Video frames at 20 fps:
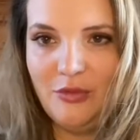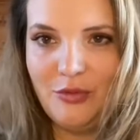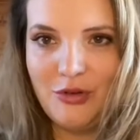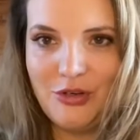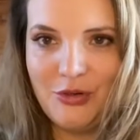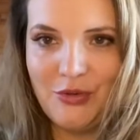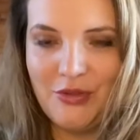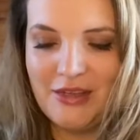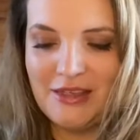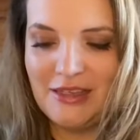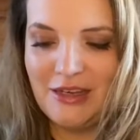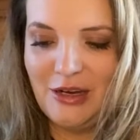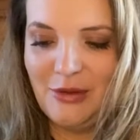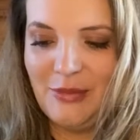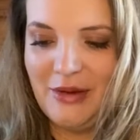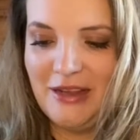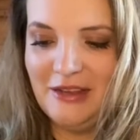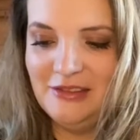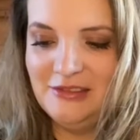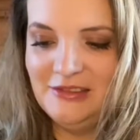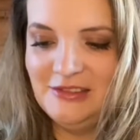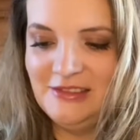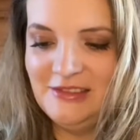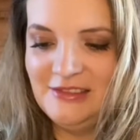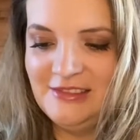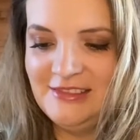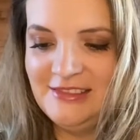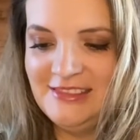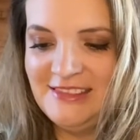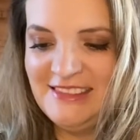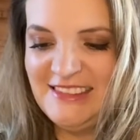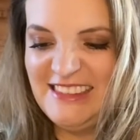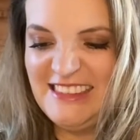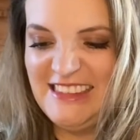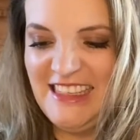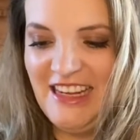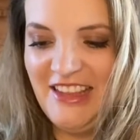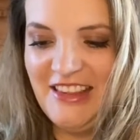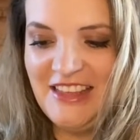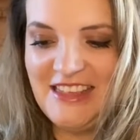We're doing this arm now.
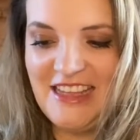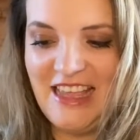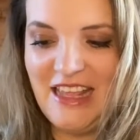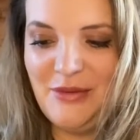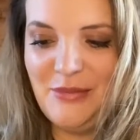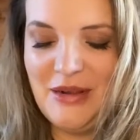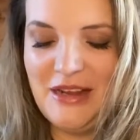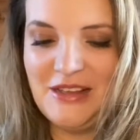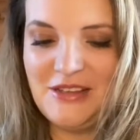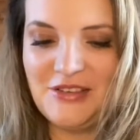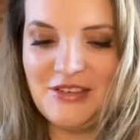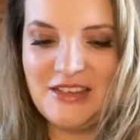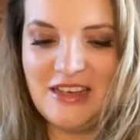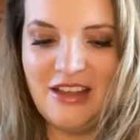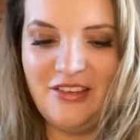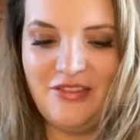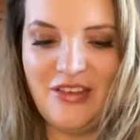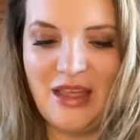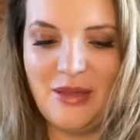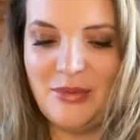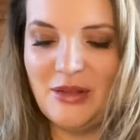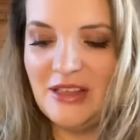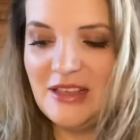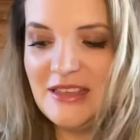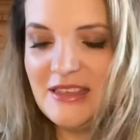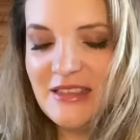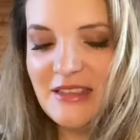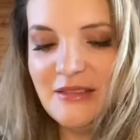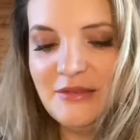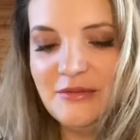Again, this atomizer is not fabulous.